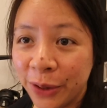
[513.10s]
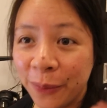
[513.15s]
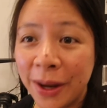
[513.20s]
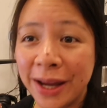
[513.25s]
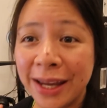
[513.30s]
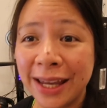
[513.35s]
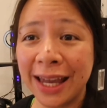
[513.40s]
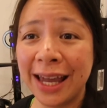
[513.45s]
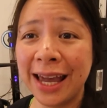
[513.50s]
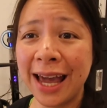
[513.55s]

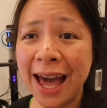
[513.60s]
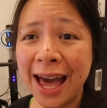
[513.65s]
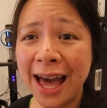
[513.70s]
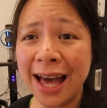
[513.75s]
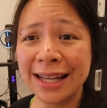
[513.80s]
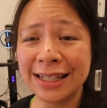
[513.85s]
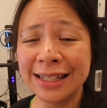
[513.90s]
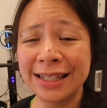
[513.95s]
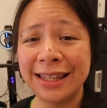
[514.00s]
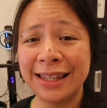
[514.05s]
I
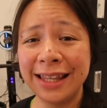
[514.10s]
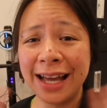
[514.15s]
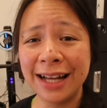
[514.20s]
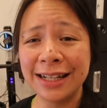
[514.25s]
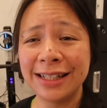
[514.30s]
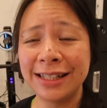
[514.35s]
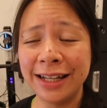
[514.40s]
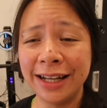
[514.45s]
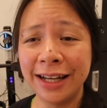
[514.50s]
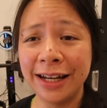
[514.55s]
guess
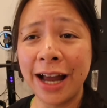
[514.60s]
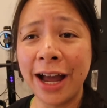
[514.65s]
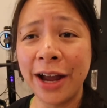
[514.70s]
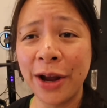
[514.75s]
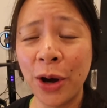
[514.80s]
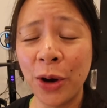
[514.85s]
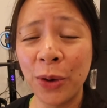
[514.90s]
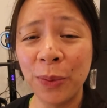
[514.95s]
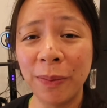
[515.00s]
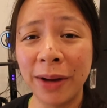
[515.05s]
that's it.
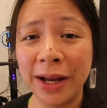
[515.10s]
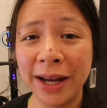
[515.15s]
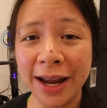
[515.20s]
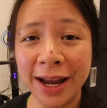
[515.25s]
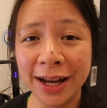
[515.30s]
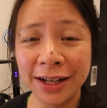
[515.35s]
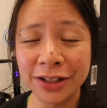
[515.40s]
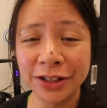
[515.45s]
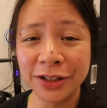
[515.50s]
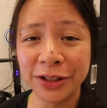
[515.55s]
I hope I
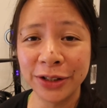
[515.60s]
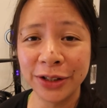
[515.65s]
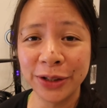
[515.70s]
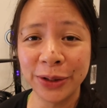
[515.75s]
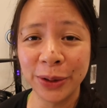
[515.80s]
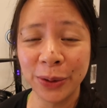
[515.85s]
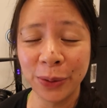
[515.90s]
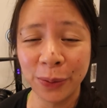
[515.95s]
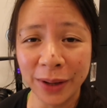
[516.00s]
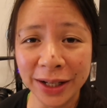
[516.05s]
answered
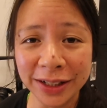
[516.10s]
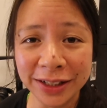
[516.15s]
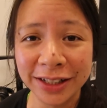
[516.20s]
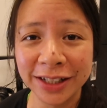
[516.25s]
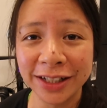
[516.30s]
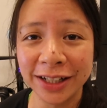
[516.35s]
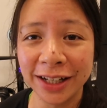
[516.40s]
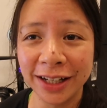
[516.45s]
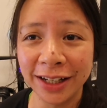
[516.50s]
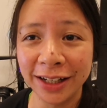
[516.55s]
your
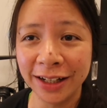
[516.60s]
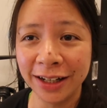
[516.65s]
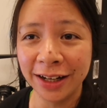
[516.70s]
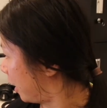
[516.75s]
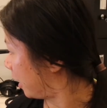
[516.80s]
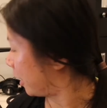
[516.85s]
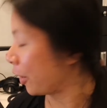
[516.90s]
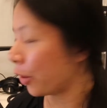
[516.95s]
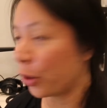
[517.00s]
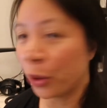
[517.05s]
question.
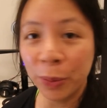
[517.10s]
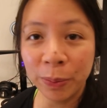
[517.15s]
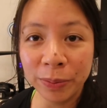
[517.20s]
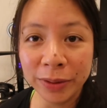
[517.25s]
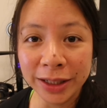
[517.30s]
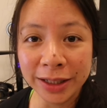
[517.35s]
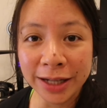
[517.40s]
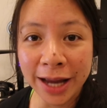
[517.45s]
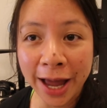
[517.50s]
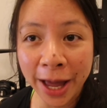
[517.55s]
I
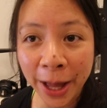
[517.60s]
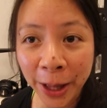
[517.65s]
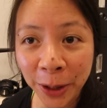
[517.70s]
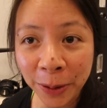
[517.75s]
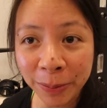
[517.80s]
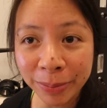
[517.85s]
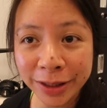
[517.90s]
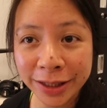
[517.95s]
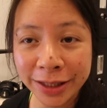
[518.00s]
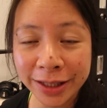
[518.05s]
hoped it
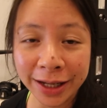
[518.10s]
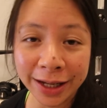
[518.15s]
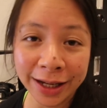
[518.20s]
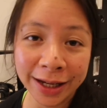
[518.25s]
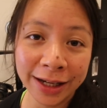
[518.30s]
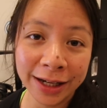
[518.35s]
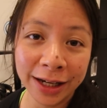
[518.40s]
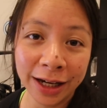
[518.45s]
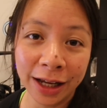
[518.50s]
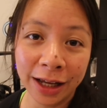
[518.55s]
helped,
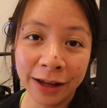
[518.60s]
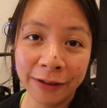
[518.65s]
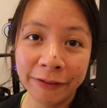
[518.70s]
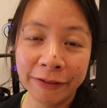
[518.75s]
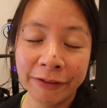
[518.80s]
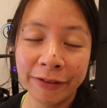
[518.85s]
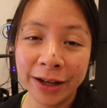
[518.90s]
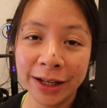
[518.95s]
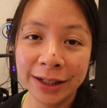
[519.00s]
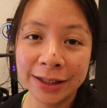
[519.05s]
and
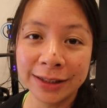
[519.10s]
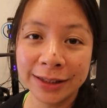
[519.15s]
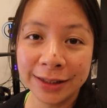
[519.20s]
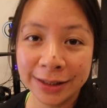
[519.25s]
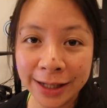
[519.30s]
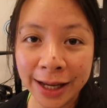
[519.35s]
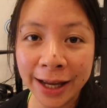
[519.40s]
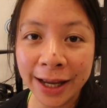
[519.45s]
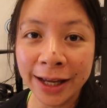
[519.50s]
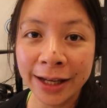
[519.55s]
if
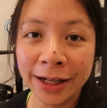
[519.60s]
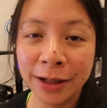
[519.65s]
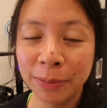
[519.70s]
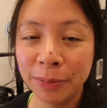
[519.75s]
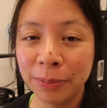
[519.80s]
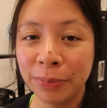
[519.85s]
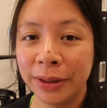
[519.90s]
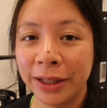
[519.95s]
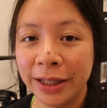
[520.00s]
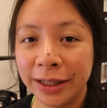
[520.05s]
it
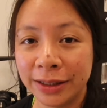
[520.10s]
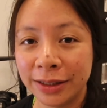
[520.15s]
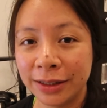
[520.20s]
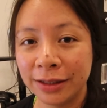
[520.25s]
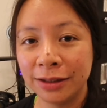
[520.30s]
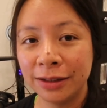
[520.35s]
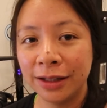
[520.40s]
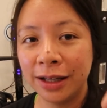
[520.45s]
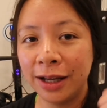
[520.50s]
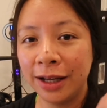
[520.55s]
did,
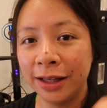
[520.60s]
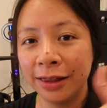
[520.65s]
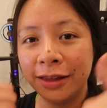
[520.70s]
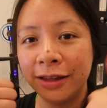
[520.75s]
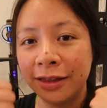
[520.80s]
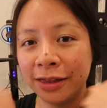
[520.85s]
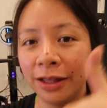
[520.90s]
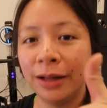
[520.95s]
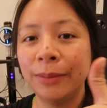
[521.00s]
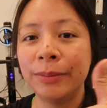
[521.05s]
please hit
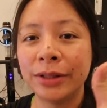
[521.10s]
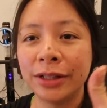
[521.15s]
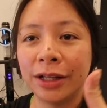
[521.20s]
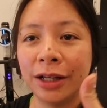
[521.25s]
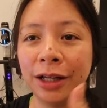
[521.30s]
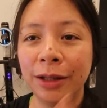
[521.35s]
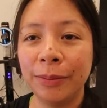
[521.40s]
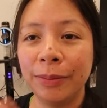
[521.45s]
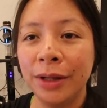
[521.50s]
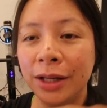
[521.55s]
the thumbs
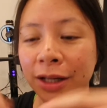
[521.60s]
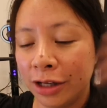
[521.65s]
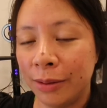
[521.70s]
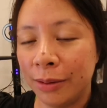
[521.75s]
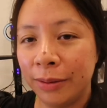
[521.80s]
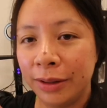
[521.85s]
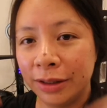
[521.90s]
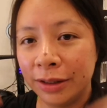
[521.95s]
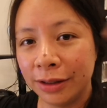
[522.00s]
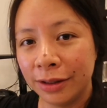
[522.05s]
up,
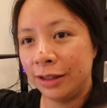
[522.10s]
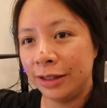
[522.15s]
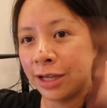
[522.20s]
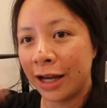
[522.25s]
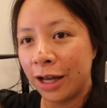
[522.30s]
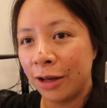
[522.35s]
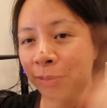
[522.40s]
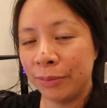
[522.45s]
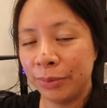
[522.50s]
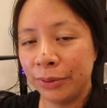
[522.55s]
comment
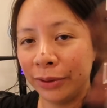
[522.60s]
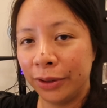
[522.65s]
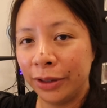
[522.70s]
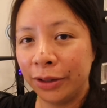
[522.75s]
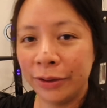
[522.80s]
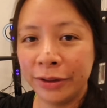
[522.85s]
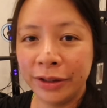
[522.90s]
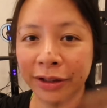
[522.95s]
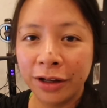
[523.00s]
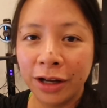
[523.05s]
down
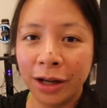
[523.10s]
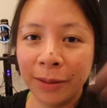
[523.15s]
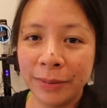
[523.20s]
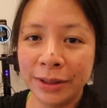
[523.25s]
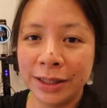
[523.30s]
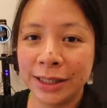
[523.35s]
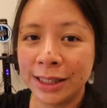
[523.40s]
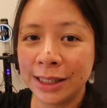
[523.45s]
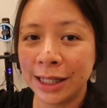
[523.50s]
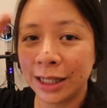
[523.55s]
below in the
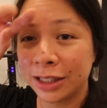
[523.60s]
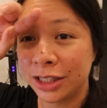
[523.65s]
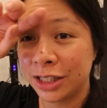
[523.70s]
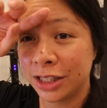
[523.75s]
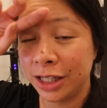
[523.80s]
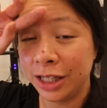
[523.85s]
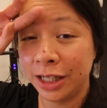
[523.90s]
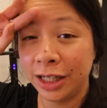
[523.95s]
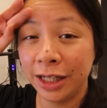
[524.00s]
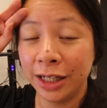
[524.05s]
comment
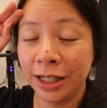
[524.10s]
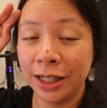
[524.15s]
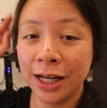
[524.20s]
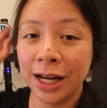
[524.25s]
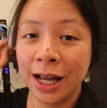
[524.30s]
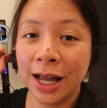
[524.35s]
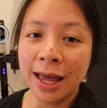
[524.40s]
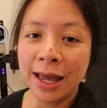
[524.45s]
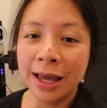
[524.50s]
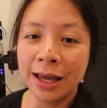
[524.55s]

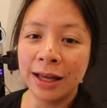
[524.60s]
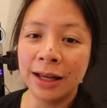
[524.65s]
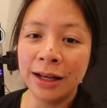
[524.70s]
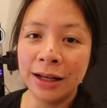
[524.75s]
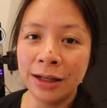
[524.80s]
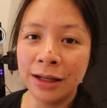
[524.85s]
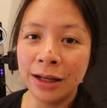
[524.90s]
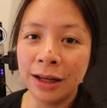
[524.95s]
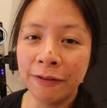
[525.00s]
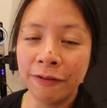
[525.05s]
section,
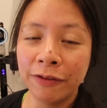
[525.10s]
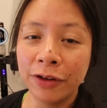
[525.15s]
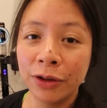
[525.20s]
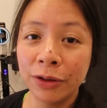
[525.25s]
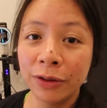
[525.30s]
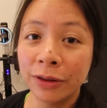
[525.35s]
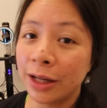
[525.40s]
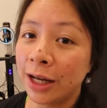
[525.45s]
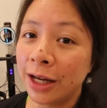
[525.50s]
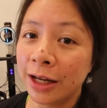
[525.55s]
and if
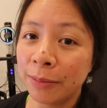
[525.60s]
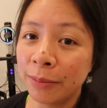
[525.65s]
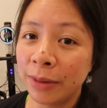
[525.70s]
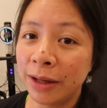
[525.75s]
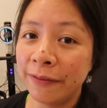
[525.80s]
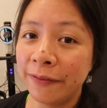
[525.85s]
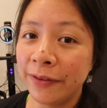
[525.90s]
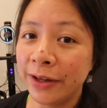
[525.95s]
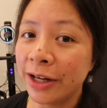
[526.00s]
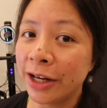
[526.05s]
you like
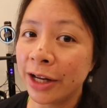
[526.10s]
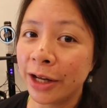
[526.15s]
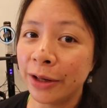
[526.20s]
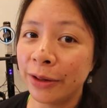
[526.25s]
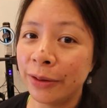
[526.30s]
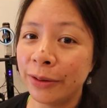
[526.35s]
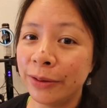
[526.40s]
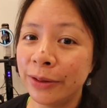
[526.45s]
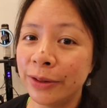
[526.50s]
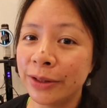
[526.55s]
my
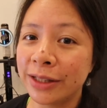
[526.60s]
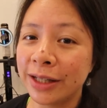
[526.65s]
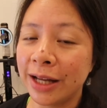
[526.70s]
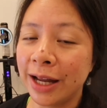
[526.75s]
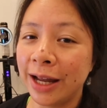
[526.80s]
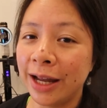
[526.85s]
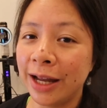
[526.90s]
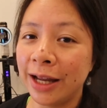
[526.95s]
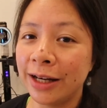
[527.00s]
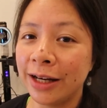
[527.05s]
videos
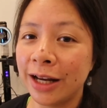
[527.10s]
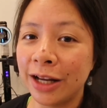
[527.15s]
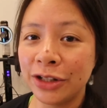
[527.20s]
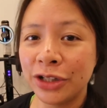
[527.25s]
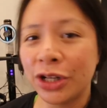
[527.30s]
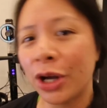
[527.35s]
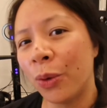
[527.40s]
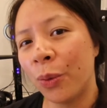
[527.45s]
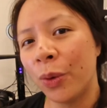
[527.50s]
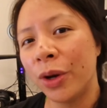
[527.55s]
and
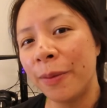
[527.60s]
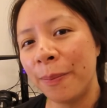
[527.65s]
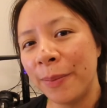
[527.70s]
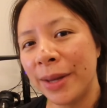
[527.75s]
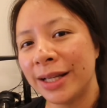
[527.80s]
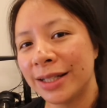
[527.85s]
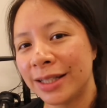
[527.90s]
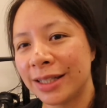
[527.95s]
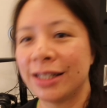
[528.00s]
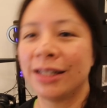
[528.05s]
don't want to
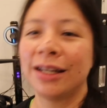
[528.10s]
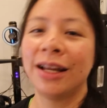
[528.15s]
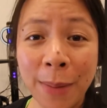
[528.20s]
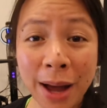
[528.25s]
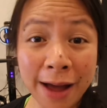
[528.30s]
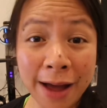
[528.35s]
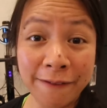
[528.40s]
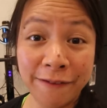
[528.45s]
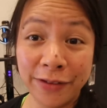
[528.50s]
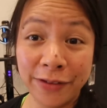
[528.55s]
miss
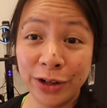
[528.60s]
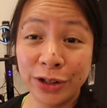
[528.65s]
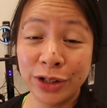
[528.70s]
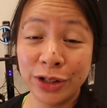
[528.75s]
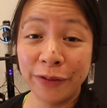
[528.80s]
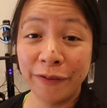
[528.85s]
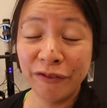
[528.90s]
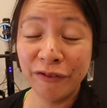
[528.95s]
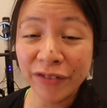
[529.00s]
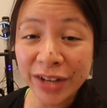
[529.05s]
my
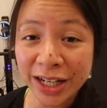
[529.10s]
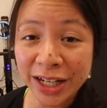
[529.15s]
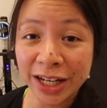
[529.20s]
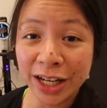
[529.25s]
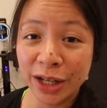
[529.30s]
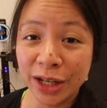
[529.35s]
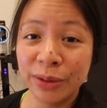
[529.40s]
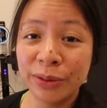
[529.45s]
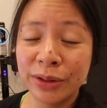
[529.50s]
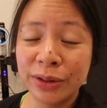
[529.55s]
future
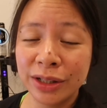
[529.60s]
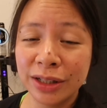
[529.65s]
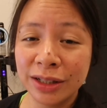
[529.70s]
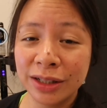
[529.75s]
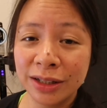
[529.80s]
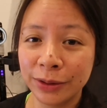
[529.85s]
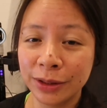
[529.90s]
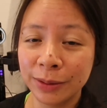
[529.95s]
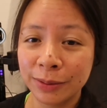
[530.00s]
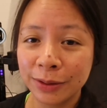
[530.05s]
videos,
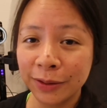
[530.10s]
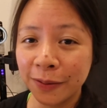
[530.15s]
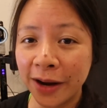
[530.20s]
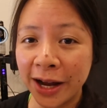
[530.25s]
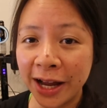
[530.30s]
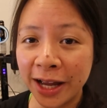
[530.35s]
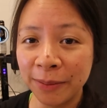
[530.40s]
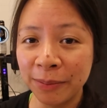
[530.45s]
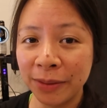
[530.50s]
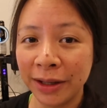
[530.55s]

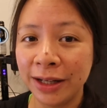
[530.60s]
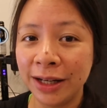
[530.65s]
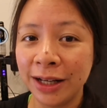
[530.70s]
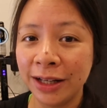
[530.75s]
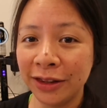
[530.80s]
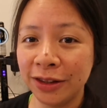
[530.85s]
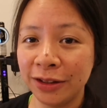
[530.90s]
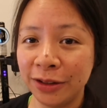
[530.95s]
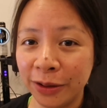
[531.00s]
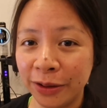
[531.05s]
subscribe and
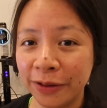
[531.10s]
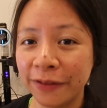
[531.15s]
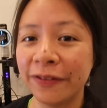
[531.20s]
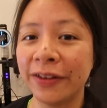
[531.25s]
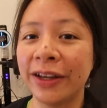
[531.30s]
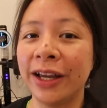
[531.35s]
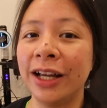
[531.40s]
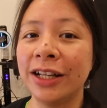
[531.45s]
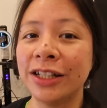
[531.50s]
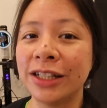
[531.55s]
hit the
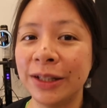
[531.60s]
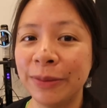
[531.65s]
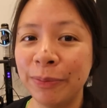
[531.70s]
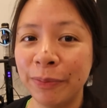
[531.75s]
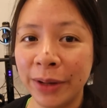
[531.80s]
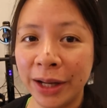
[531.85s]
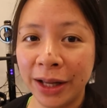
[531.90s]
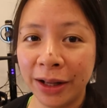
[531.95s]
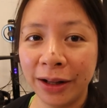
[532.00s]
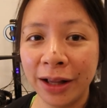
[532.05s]

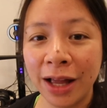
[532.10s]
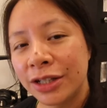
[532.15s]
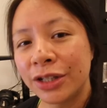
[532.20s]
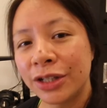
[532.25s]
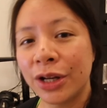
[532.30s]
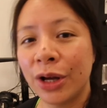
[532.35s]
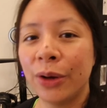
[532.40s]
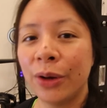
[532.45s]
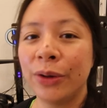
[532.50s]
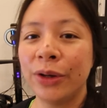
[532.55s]
notification bell
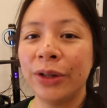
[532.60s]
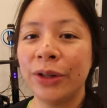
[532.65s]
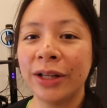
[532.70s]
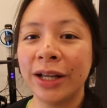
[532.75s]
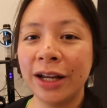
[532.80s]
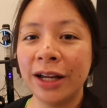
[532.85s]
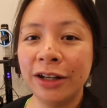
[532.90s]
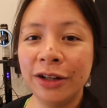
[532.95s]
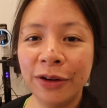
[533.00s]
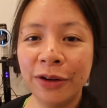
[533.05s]
so you'll
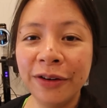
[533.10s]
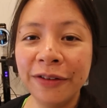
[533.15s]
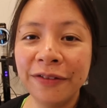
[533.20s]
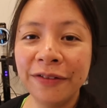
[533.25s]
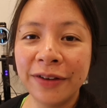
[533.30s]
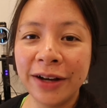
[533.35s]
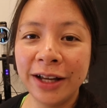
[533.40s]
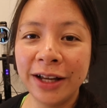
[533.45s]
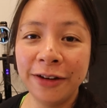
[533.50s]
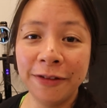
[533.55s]
get
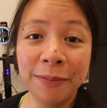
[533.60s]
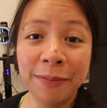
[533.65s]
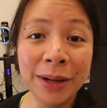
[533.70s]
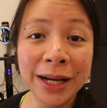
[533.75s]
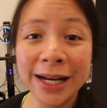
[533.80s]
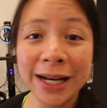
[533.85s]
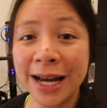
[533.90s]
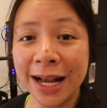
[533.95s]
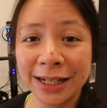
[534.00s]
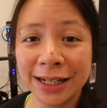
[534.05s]
notified of
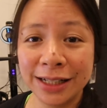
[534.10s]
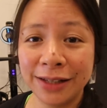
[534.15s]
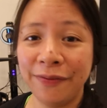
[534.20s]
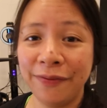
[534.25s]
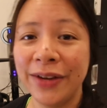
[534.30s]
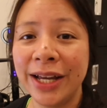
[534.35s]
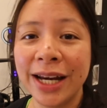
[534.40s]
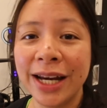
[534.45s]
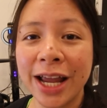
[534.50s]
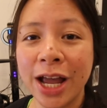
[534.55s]
my
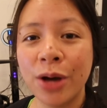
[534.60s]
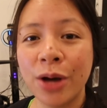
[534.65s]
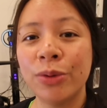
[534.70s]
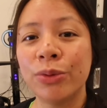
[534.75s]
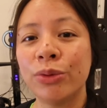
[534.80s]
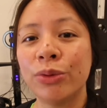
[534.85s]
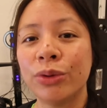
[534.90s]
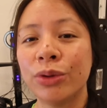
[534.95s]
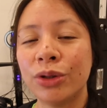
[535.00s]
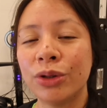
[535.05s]
next
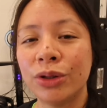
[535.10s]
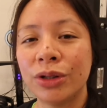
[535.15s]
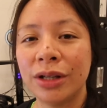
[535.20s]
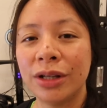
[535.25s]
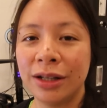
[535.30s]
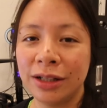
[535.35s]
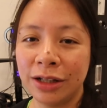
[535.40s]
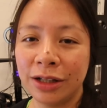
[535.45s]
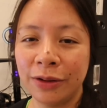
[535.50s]
videos.